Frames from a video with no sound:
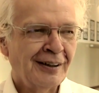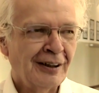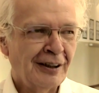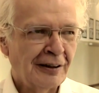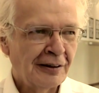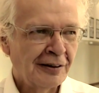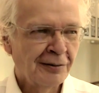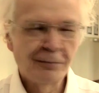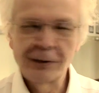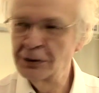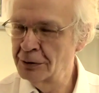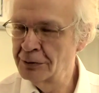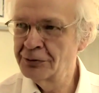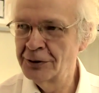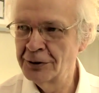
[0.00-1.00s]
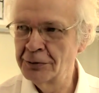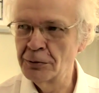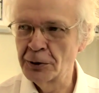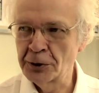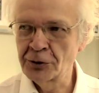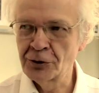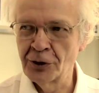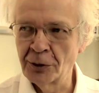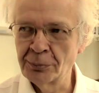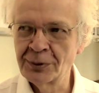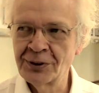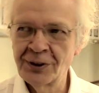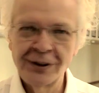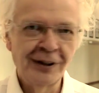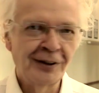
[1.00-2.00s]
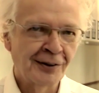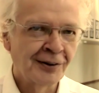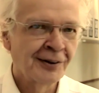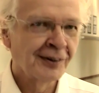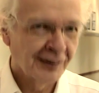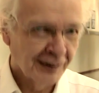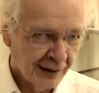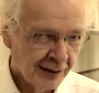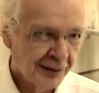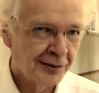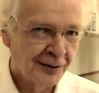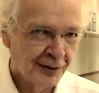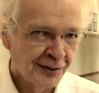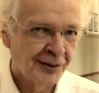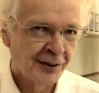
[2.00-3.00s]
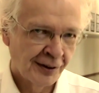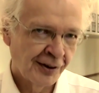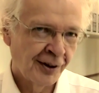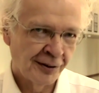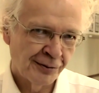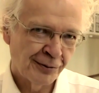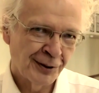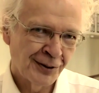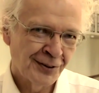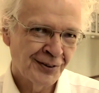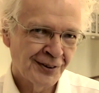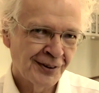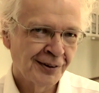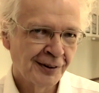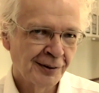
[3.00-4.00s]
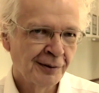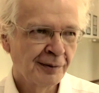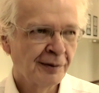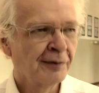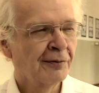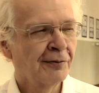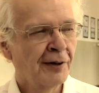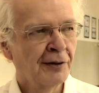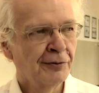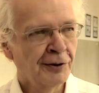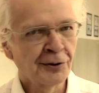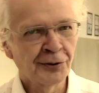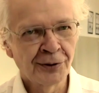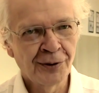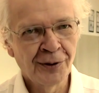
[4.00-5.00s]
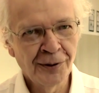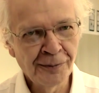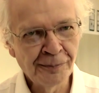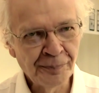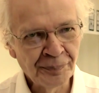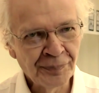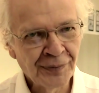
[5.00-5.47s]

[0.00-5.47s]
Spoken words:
in one of the workshops here at this conference 5 years ago.